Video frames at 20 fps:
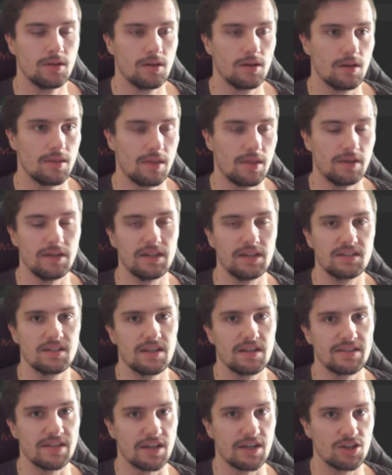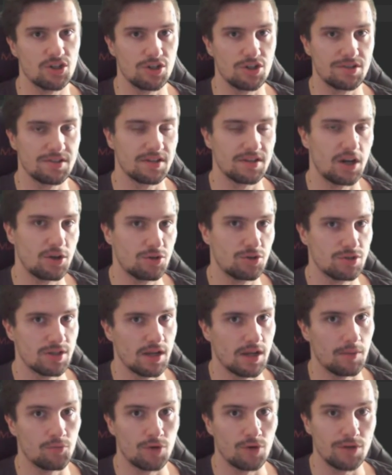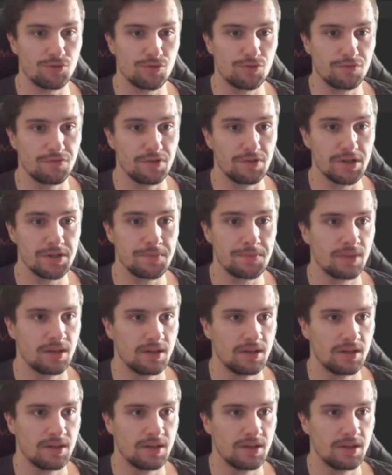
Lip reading: Then next, let's actually start to set up retrofit.